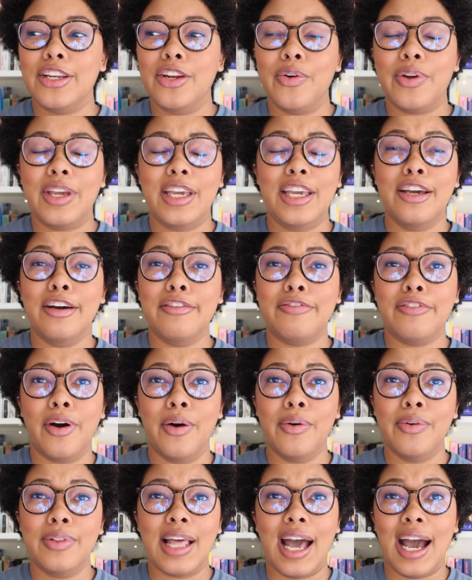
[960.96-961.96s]
a Nokia
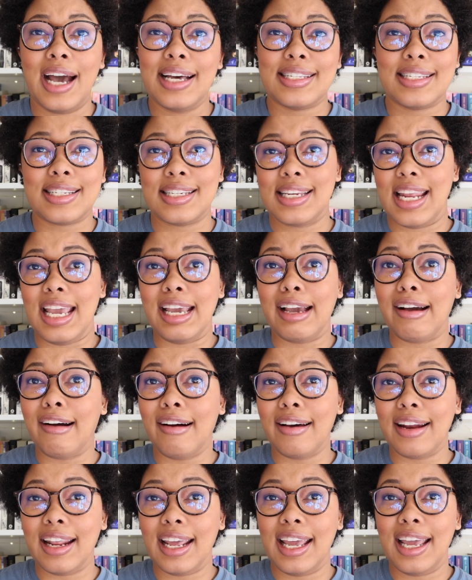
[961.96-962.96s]
phone that has Snake
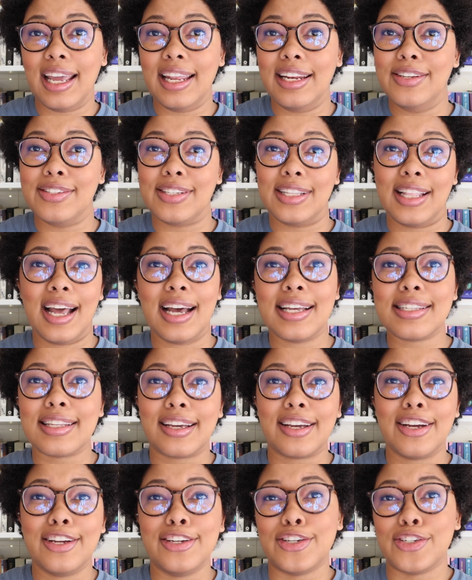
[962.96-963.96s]
on it and using that as,
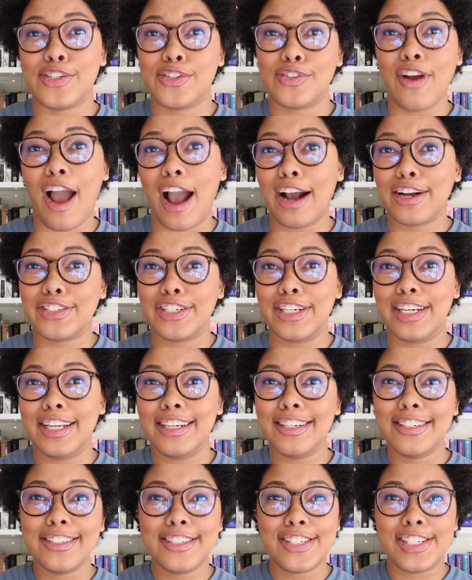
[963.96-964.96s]
like, a
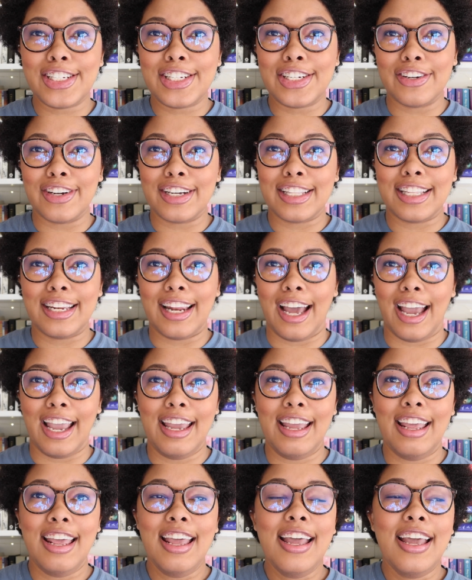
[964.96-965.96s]
distraction during the
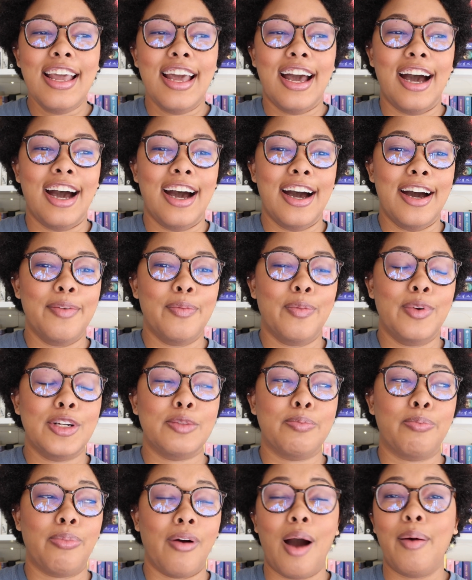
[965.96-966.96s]
night.
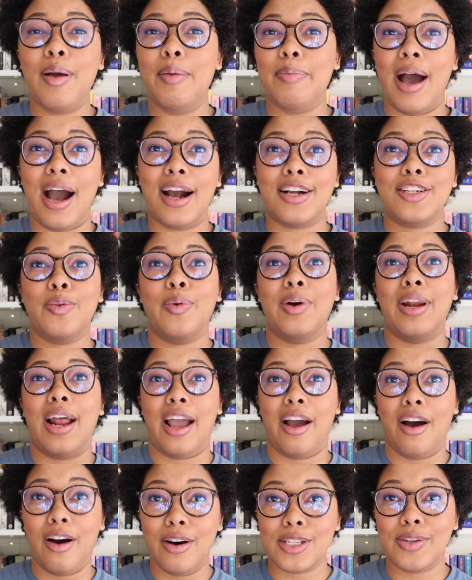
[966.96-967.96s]
Which brought me back to when
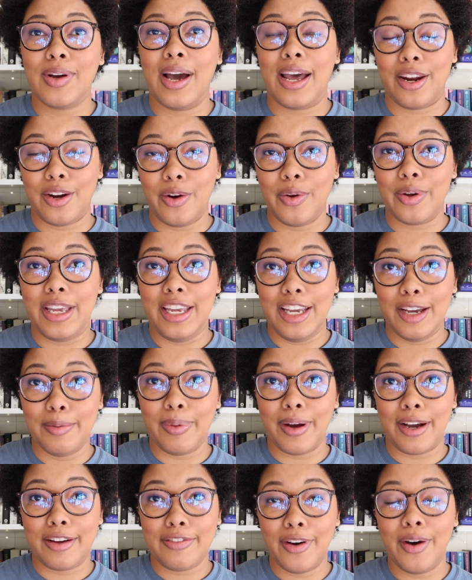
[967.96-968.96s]
I also had a Nokia
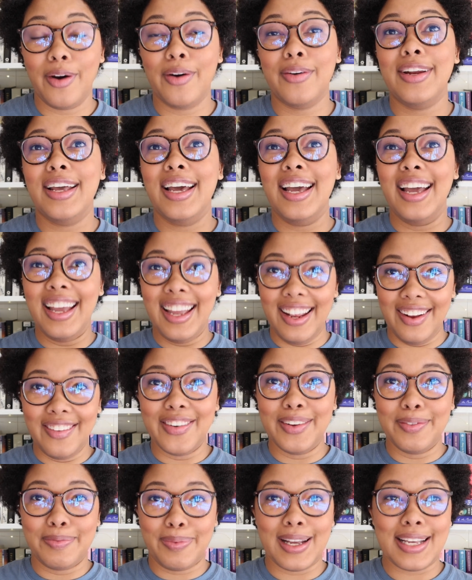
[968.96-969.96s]
brick phone and
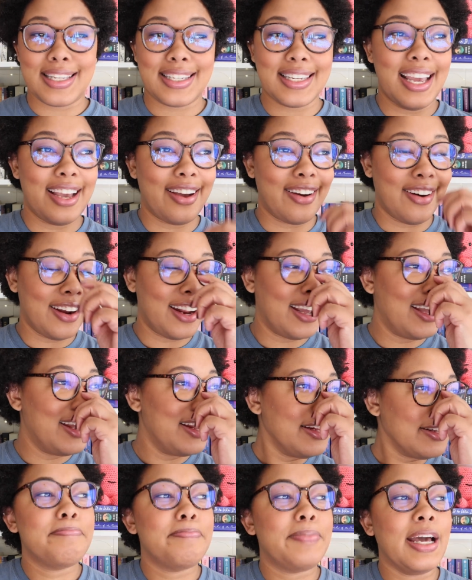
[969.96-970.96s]
would play Snake on it.
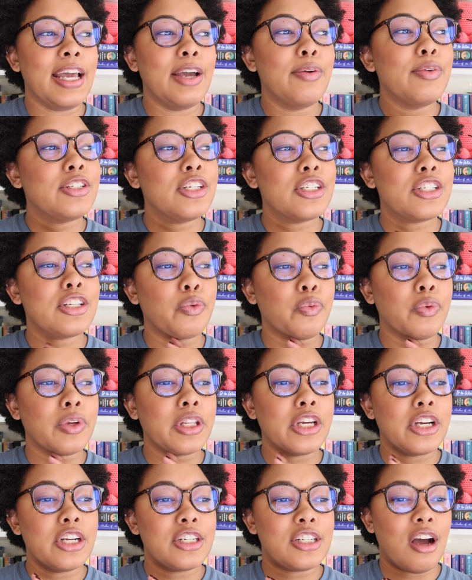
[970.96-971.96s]
But it was just a
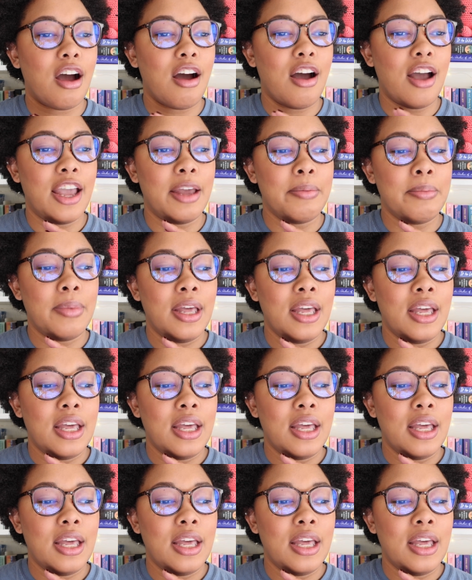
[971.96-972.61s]
really good time.